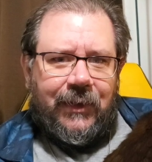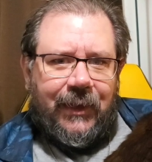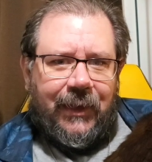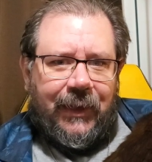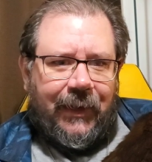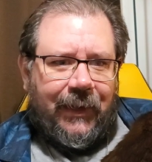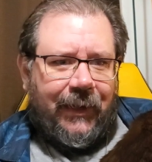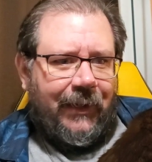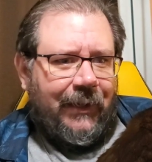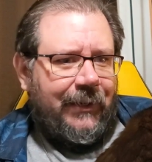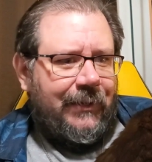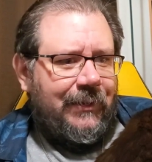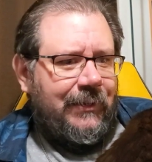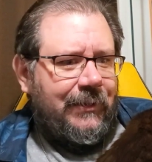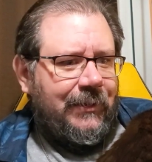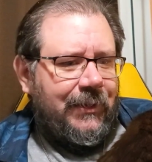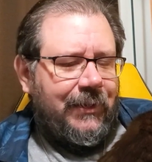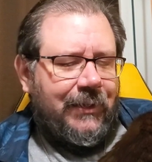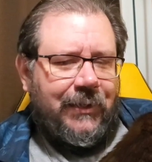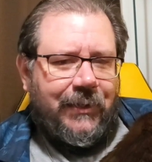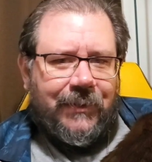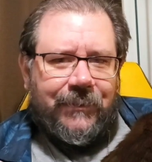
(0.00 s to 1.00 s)
And
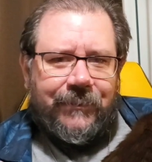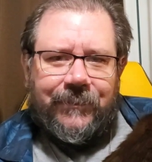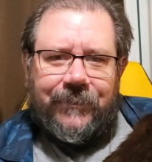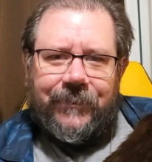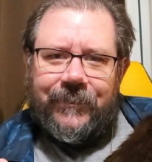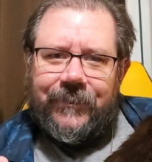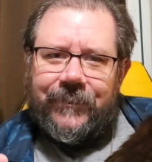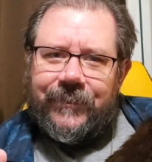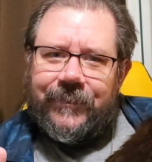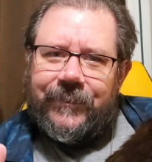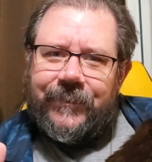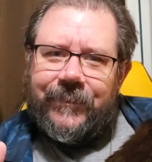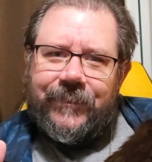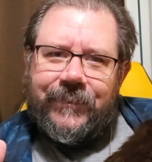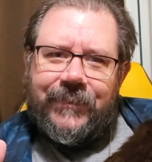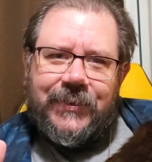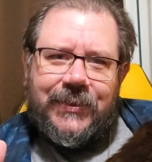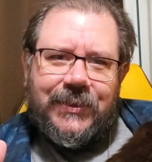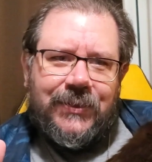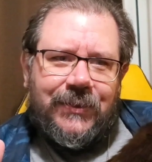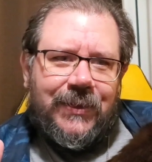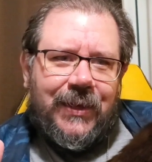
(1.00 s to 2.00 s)

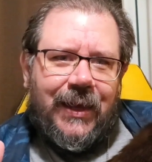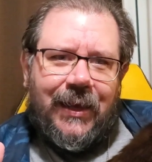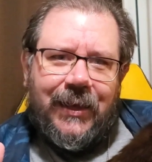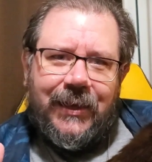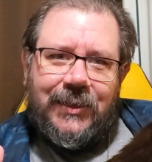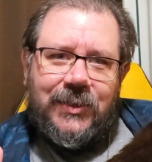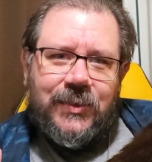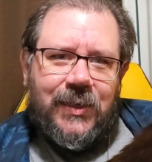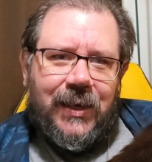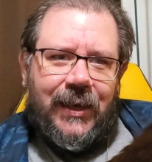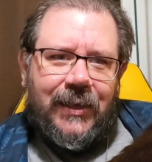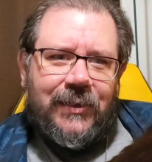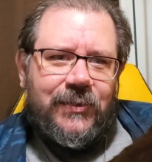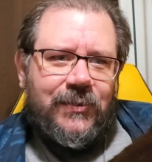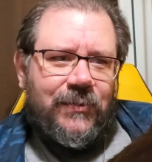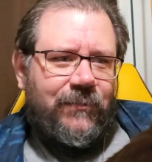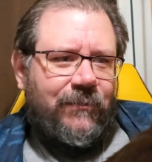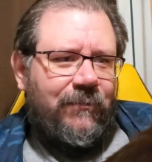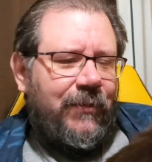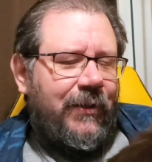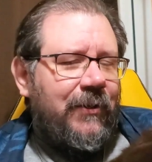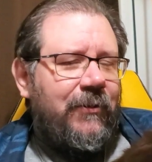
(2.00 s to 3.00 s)
so, yeah, it's
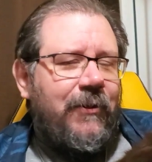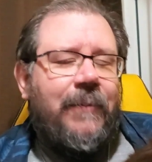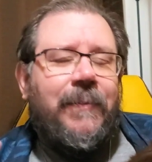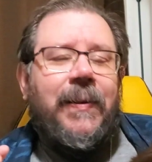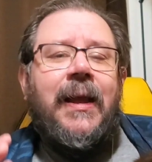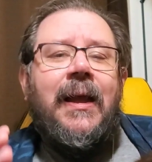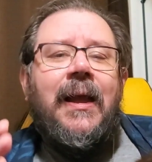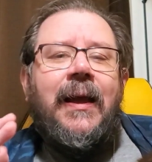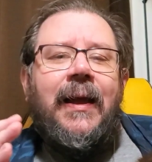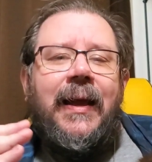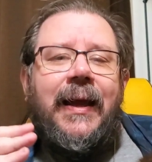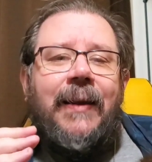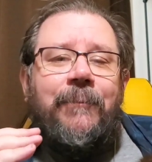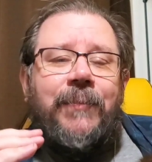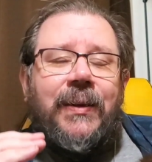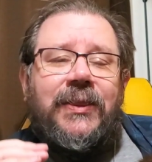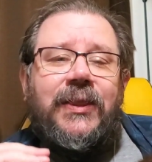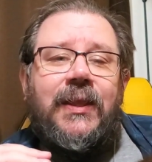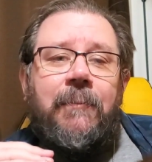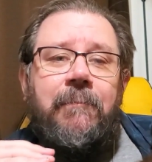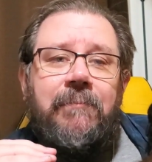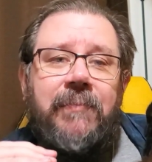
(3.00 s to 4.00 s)
very creepy.
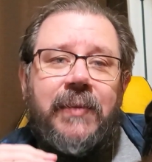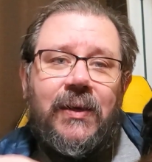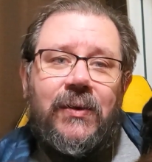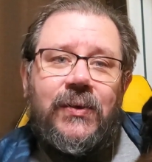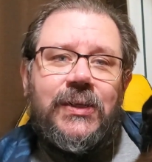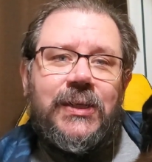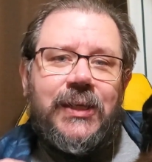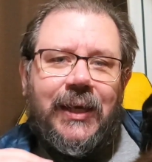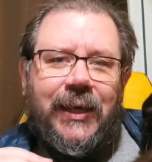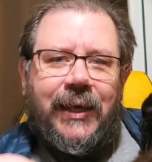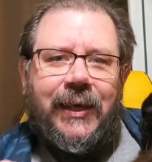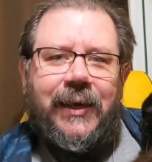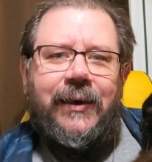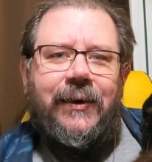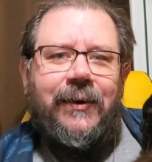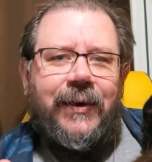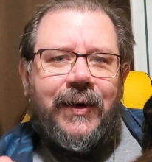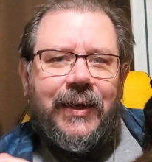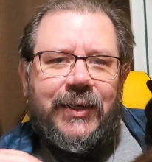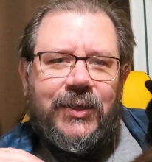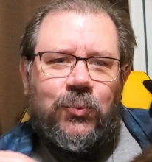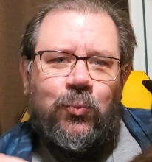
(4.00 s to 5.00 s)
But the music
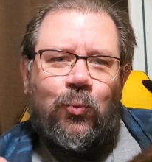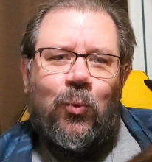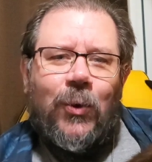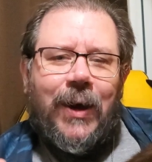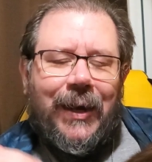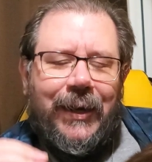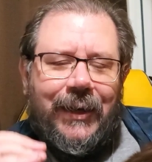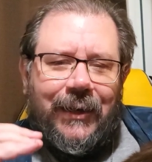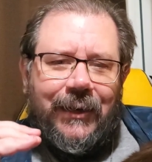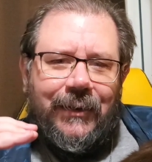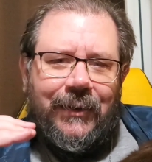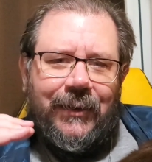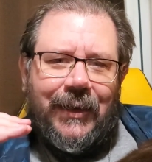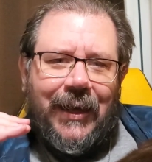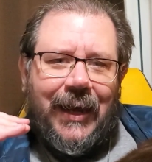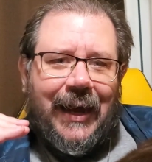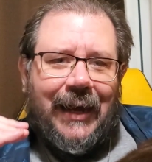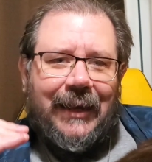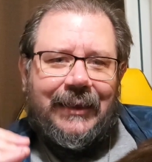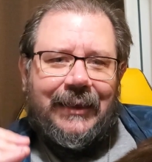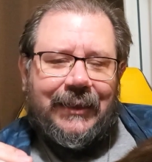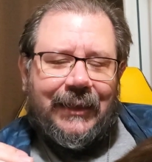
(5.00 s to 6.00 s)
here is what
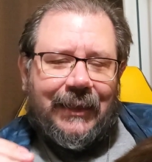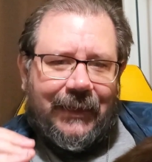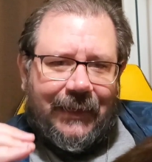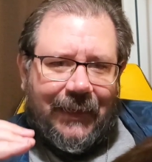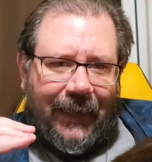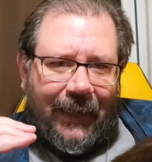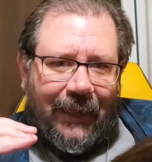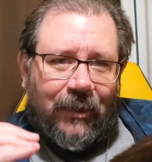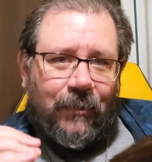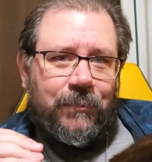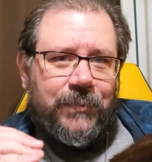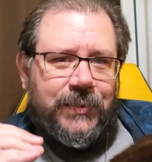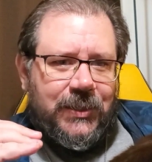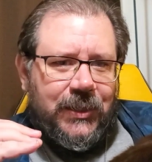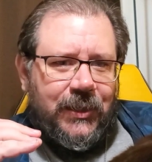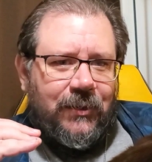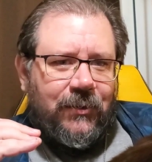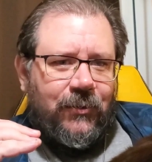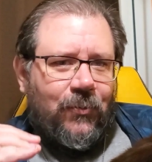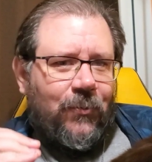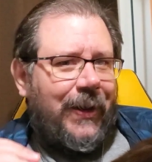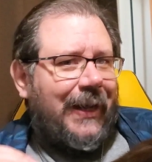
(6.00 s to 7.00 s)
I think helps
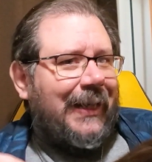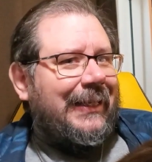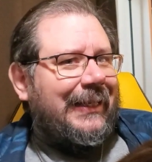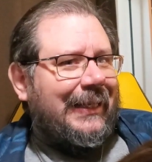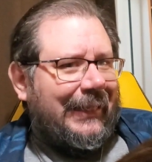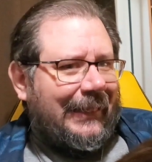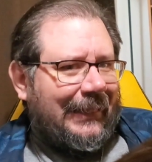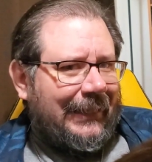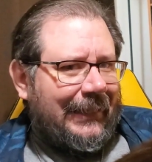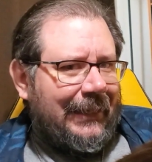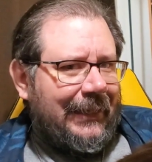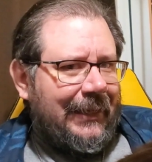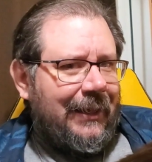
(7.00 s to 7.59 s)
it greatly.